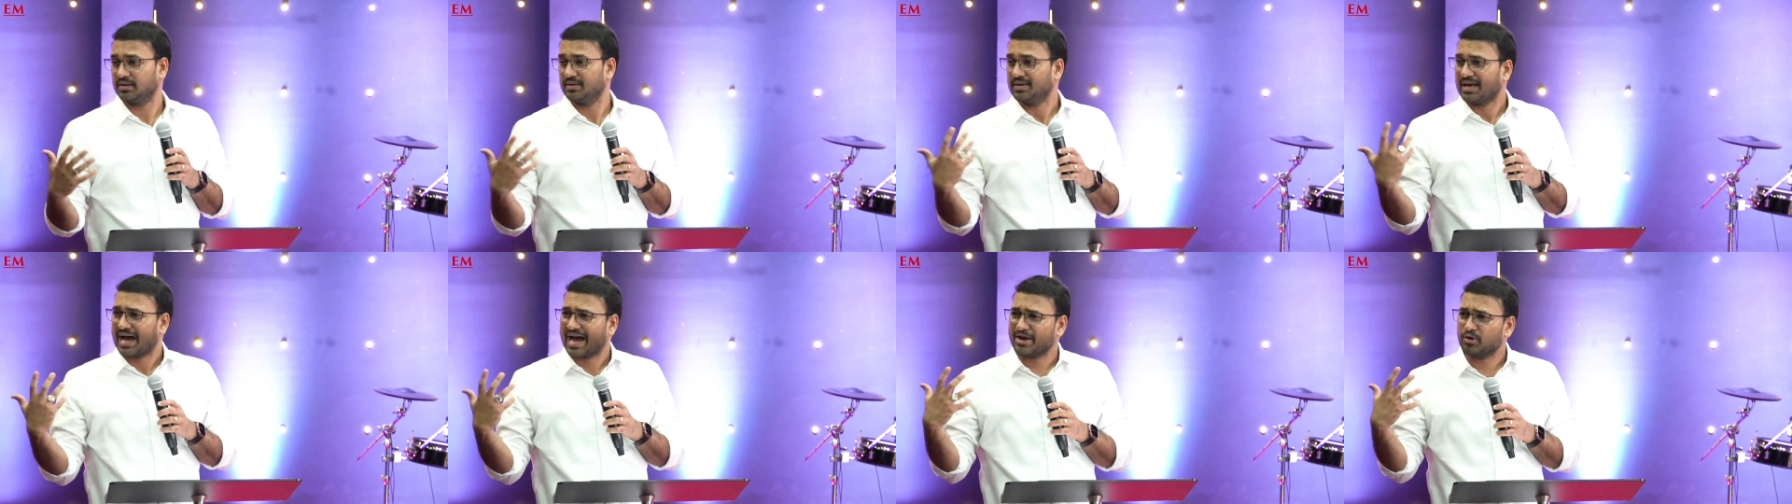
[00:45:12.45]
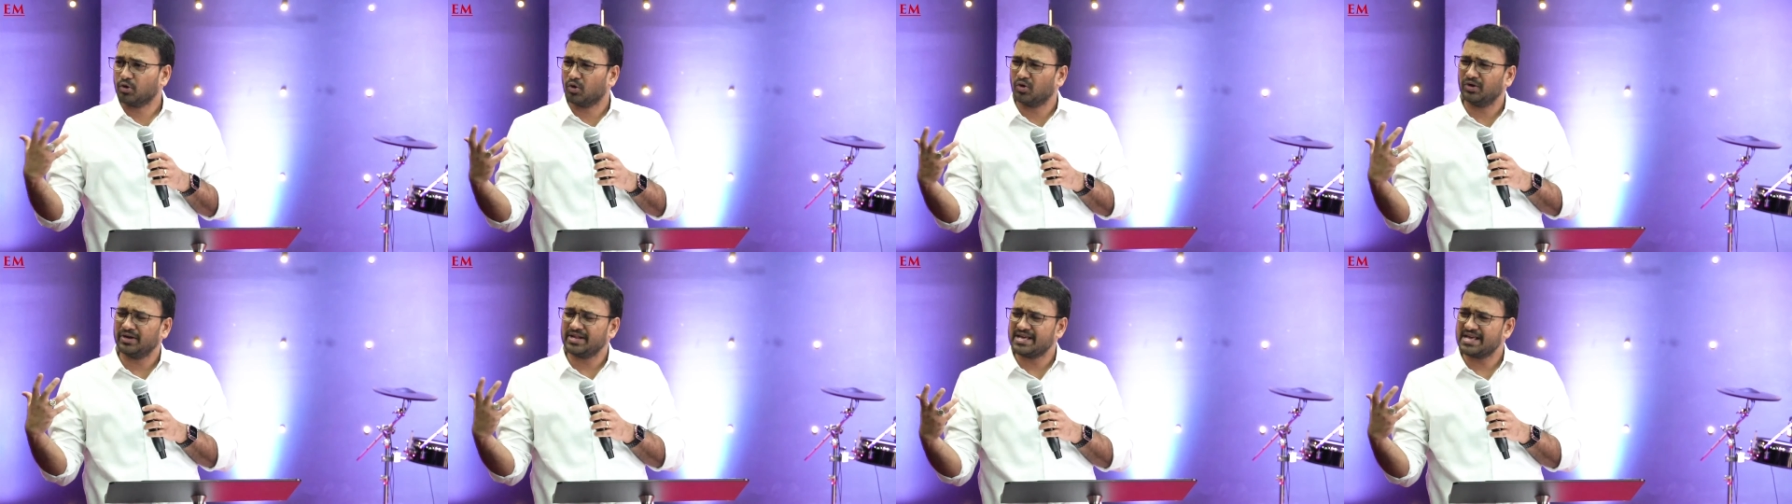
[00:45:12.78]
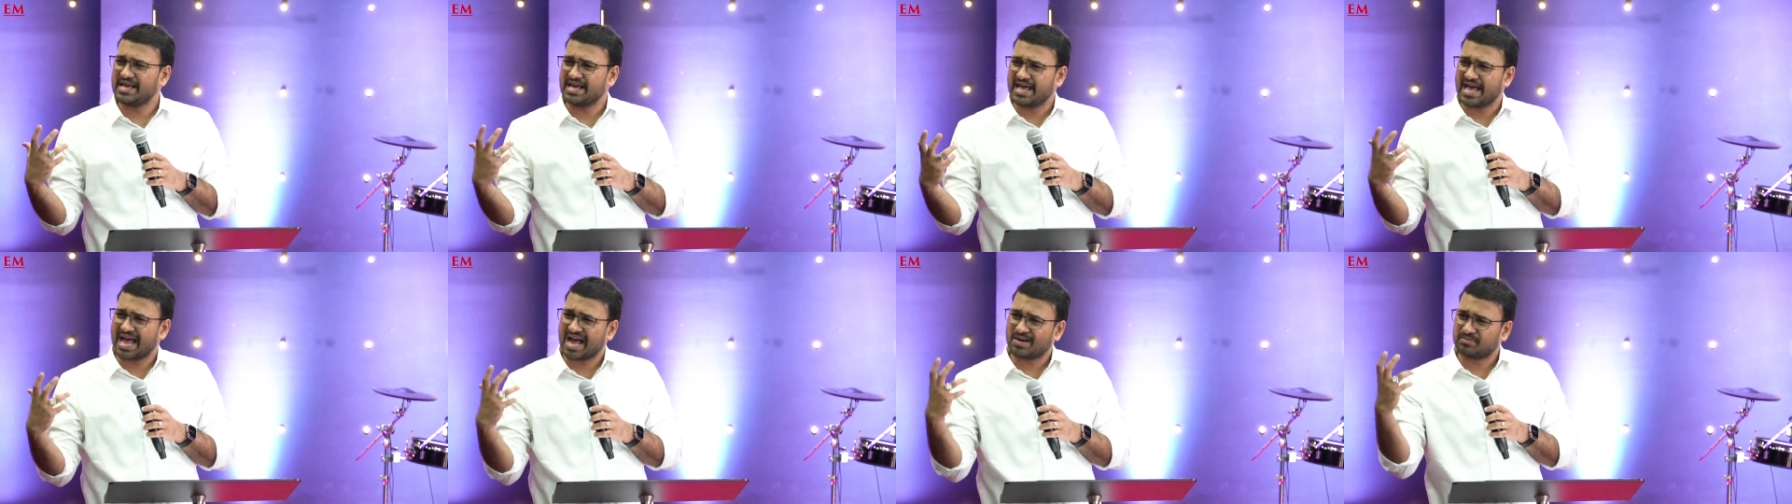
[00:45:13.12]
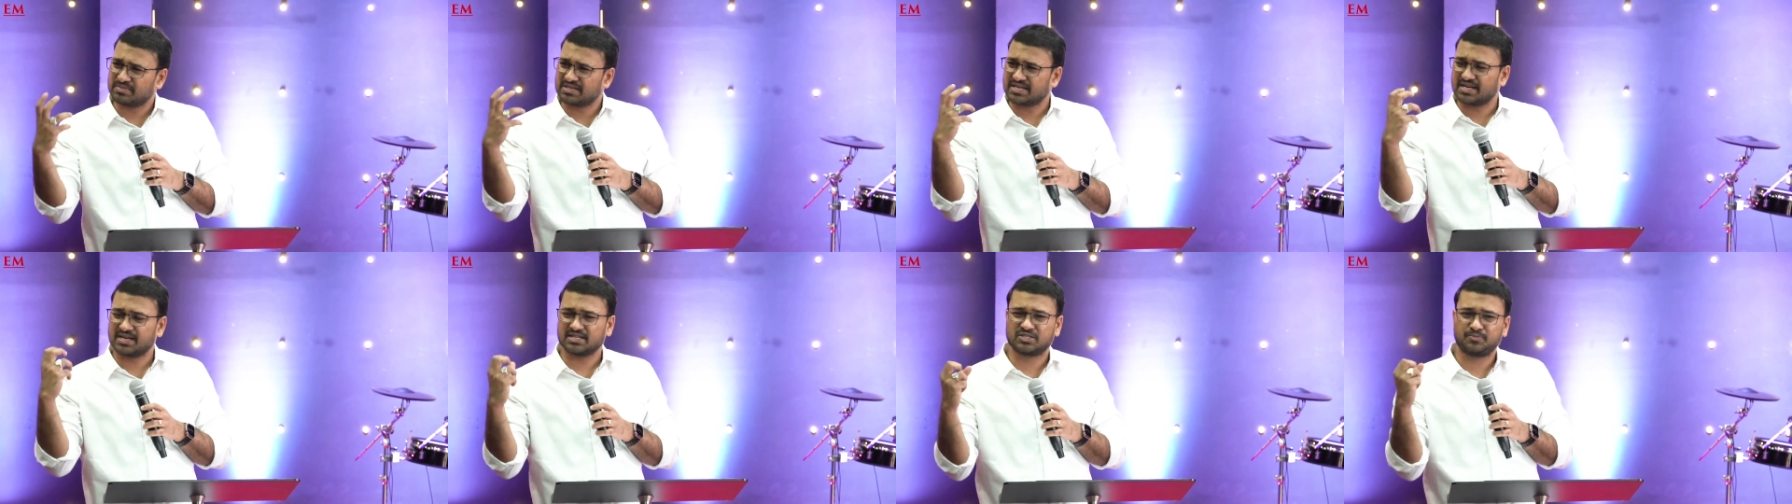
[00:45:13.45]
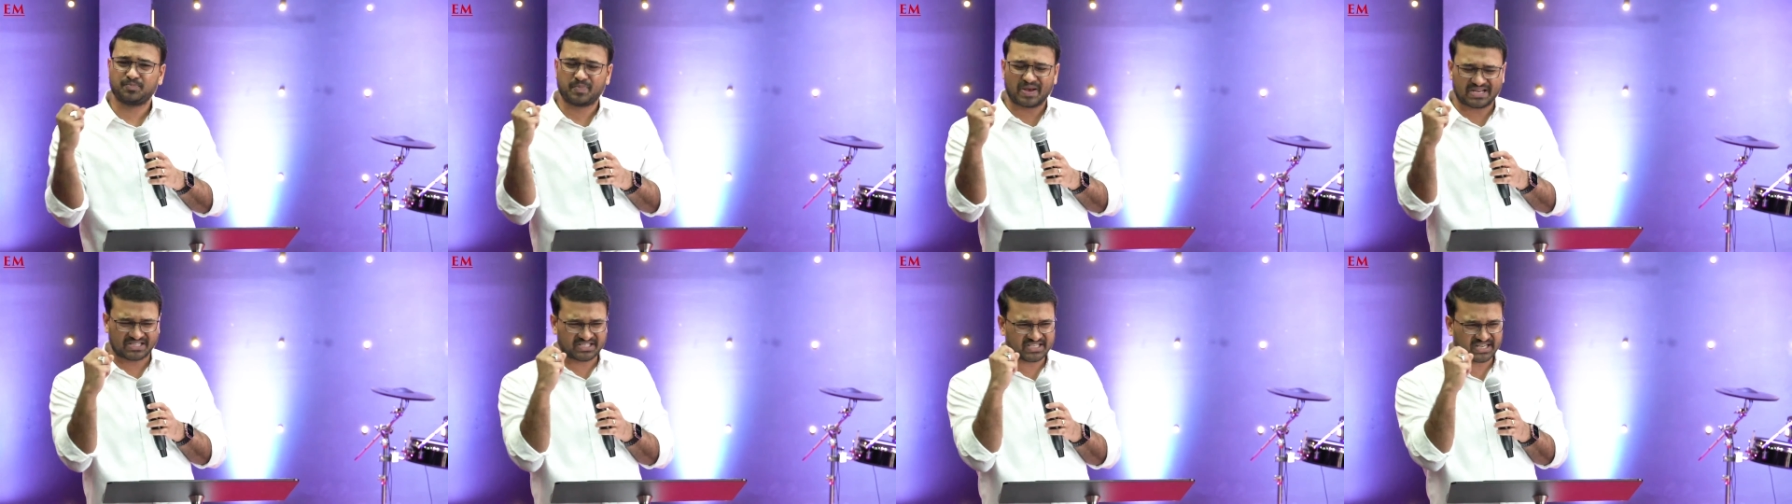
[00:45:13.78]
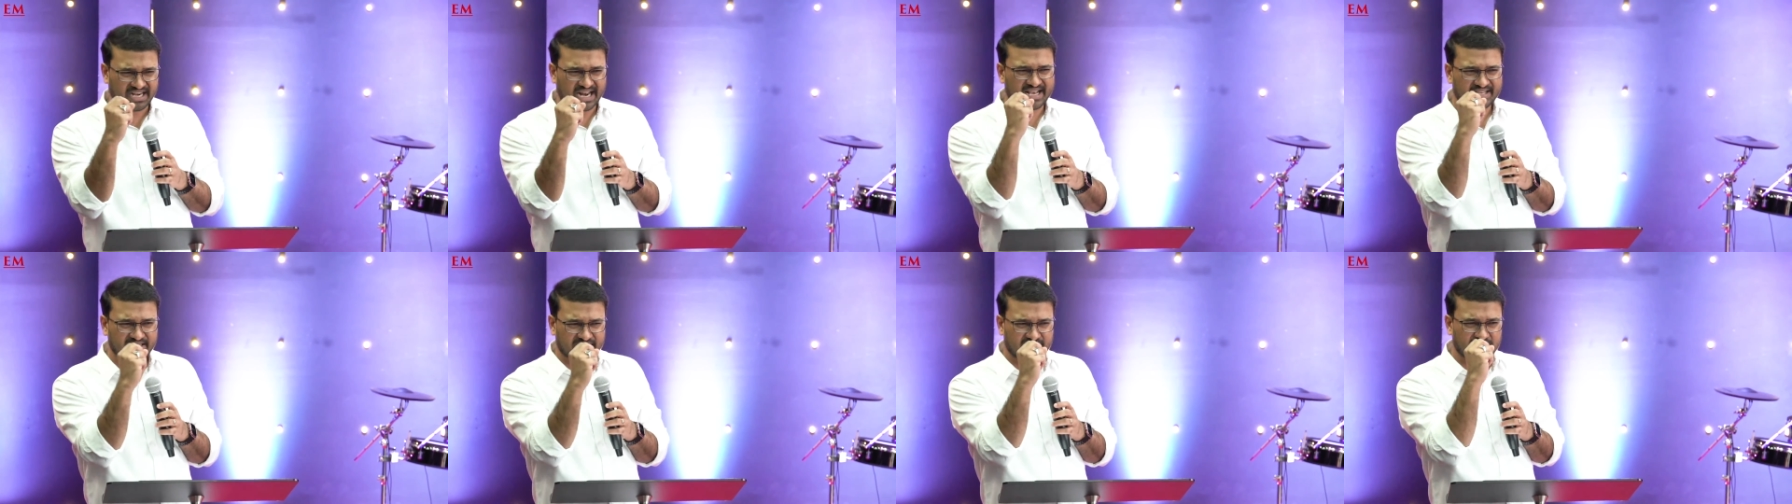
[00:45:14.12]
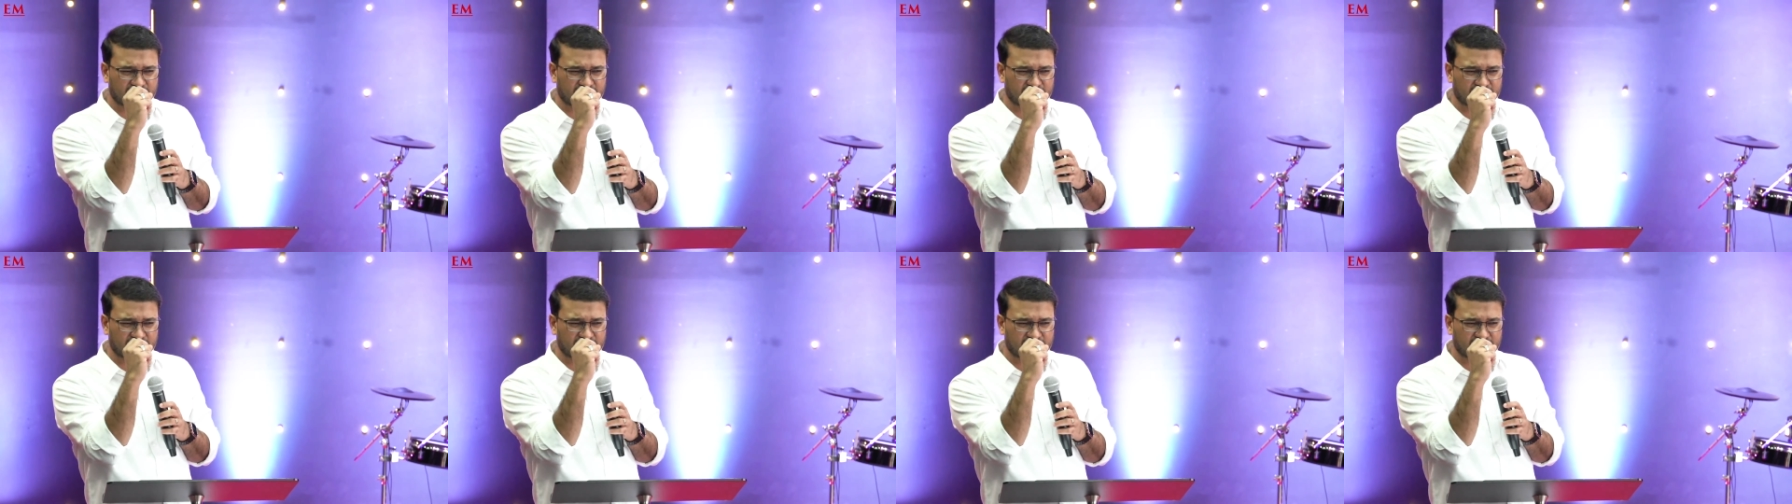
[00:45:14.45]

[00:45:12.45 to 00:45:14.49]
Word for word: I only am a speciali-